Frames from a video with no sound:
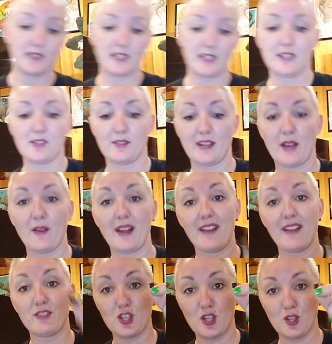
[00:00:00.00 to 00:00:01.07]
see, so now I
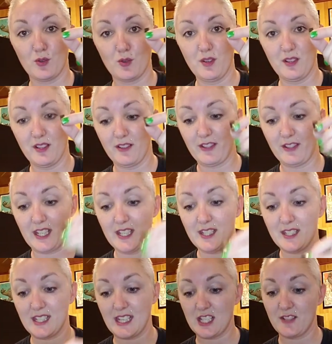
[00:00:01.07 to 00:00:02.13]
have 2 of
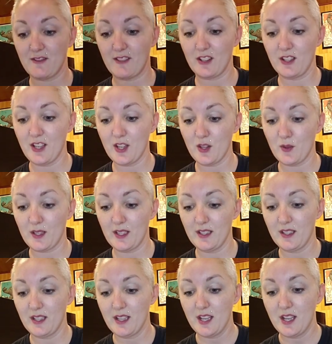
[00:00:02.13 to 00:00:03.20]
these because I just found another one.
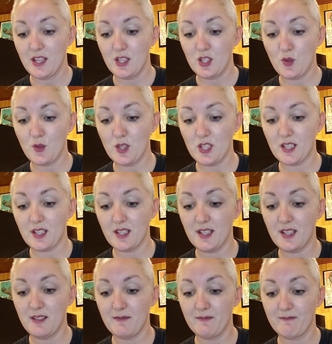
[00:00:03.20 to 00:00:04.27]
So we're just
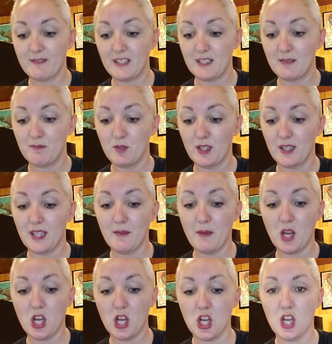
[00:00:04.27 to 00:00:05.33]
gonna put
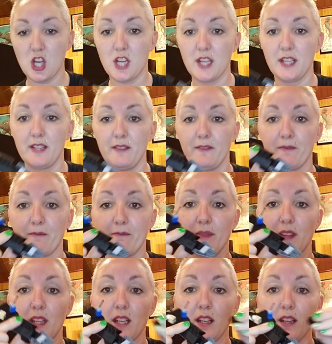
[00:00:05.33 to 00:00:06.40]
them on
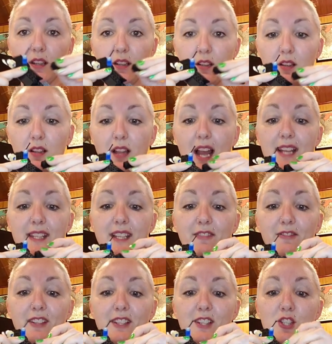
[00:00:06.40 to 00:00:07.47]
as
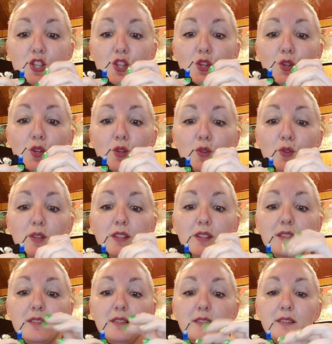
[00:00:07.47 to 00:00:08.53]
if it's 2,
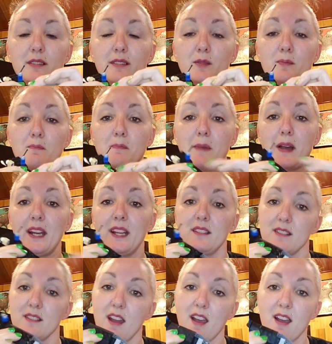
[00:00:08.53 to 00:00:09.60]
but
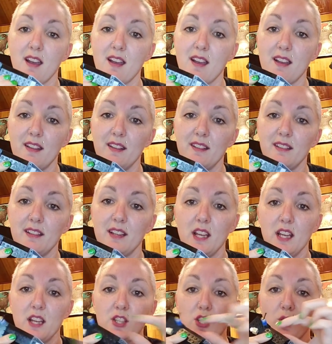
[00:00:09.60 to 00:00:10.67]
it's not.
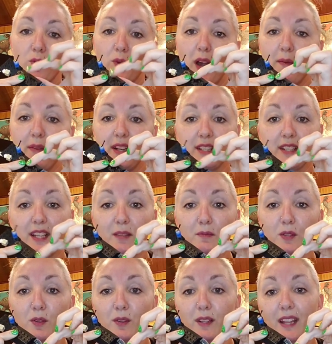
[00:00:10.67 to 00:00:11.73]
So I'm gonna just
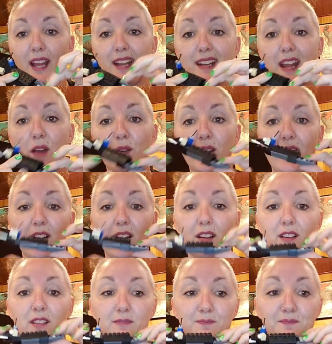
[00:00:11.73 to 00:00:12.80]
keep doing that down
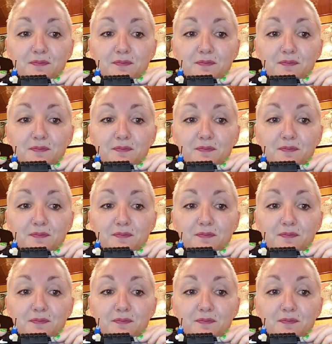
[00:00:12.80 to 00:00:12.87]
here.